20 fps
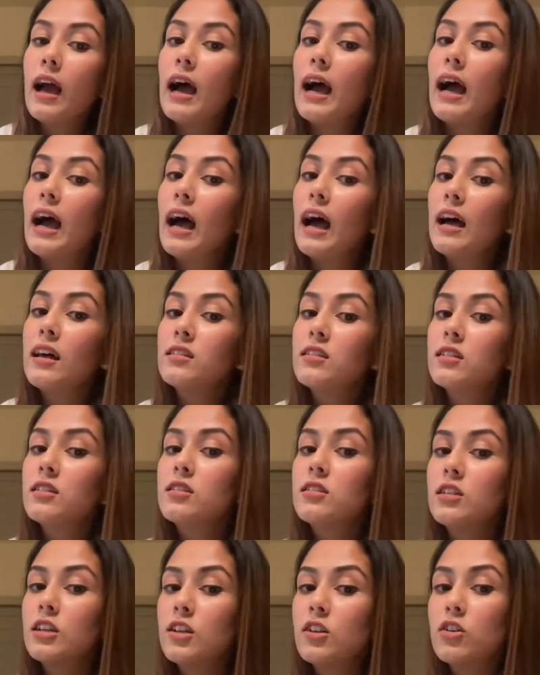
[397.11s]
as a
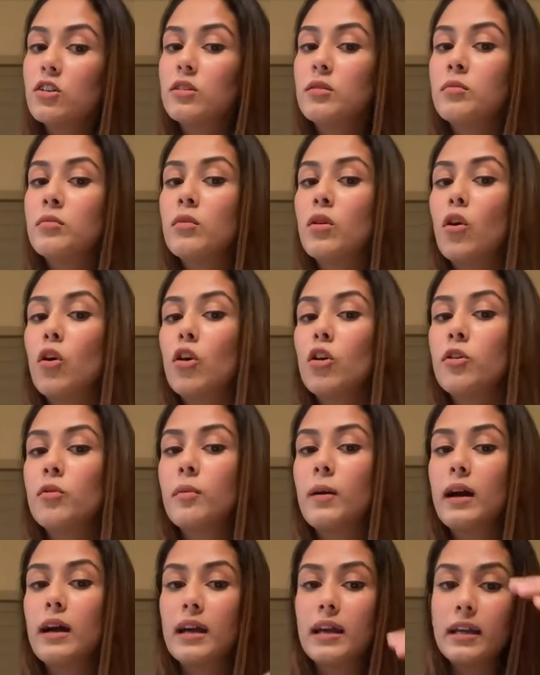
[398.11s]
serum on
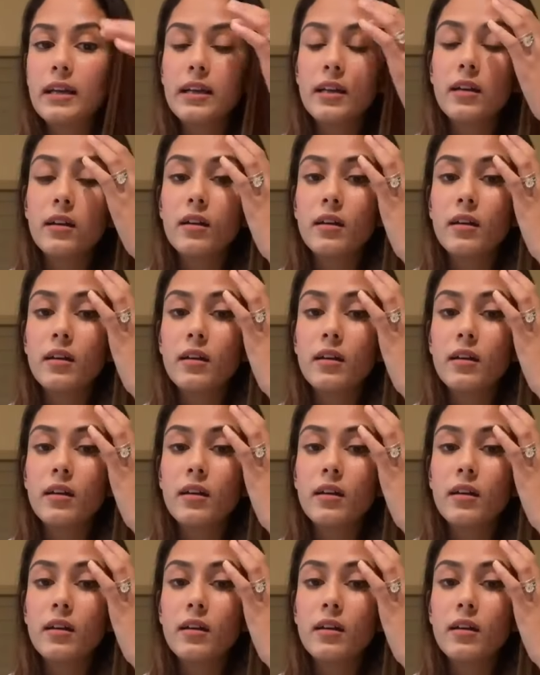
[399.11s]
my